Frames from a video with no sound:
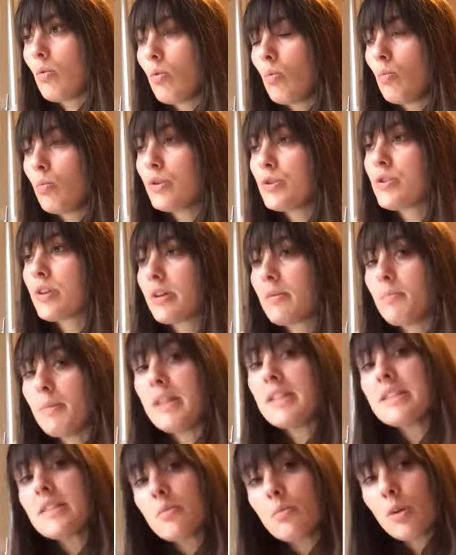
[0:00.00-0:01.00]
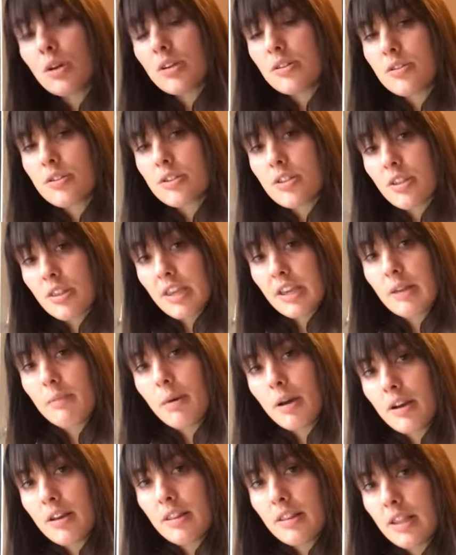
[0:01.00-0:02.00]
would recommend someone to think
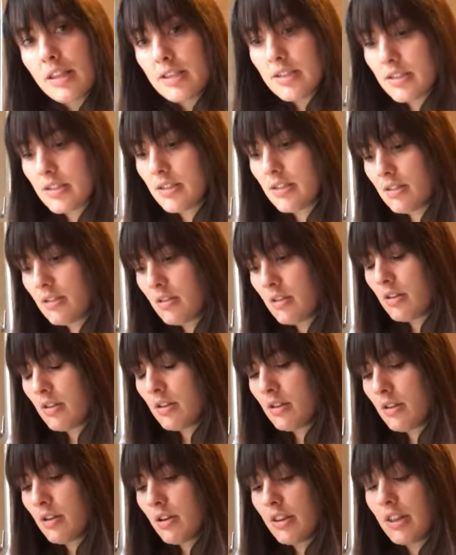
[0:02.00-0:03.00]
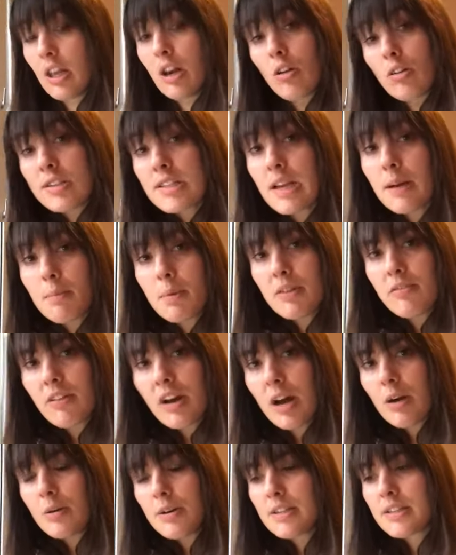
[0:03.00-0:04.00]
about in the last couple of
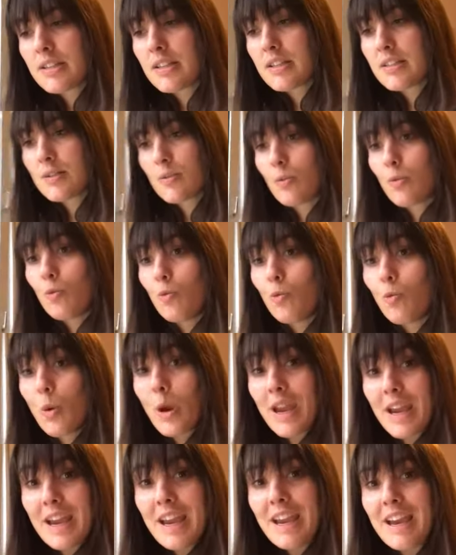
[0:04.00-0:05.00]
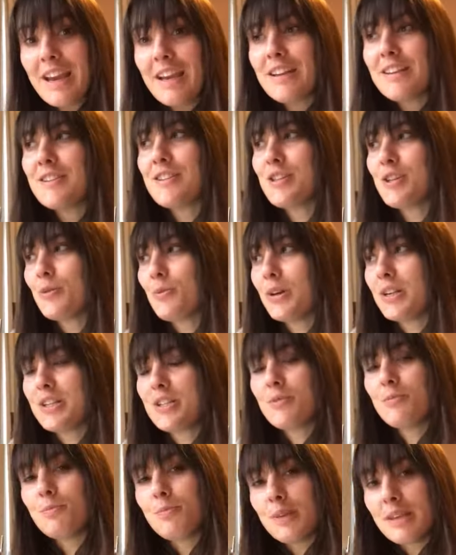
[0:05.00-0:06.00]
hours is where do you want
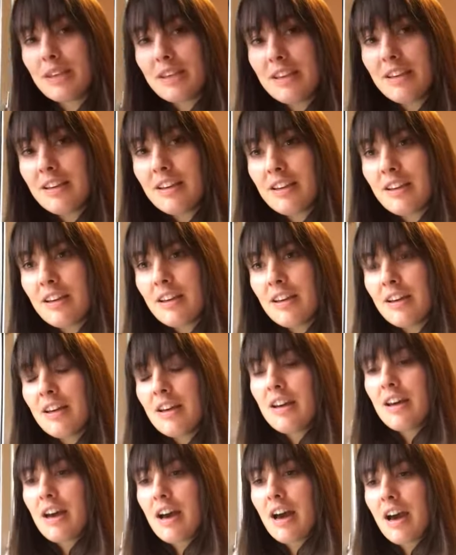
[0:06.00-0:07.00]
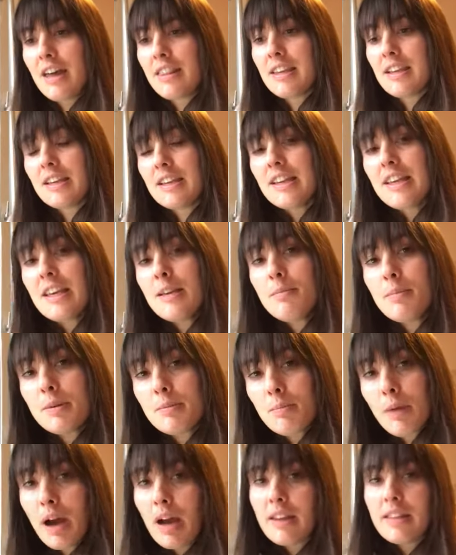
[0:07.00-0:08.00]
to be? And then keep in
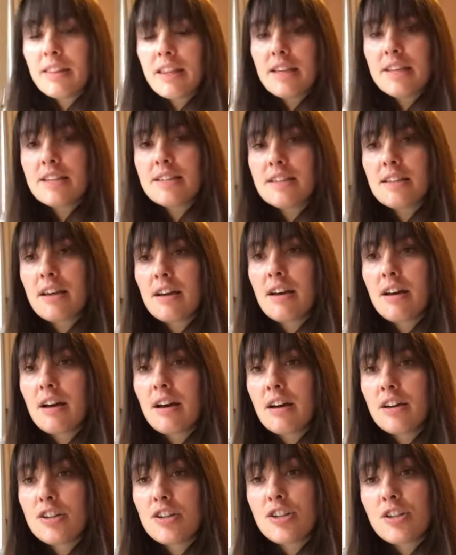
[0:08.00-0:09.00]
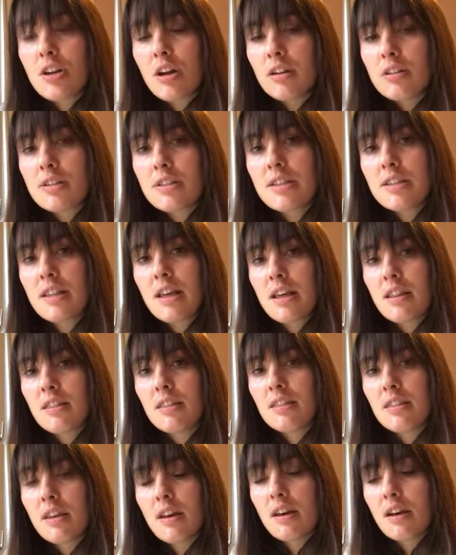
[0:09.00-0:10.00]
mind there's a chance that
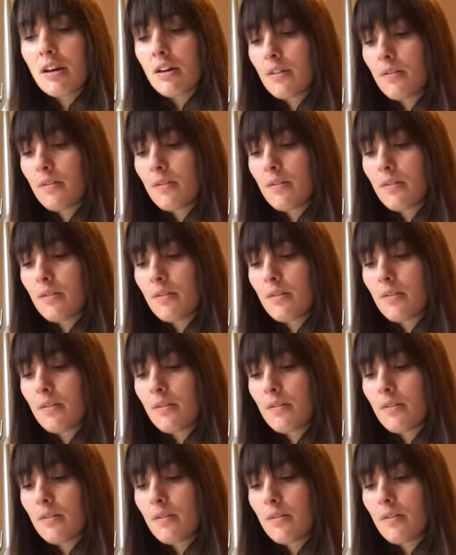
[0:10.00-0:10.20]
the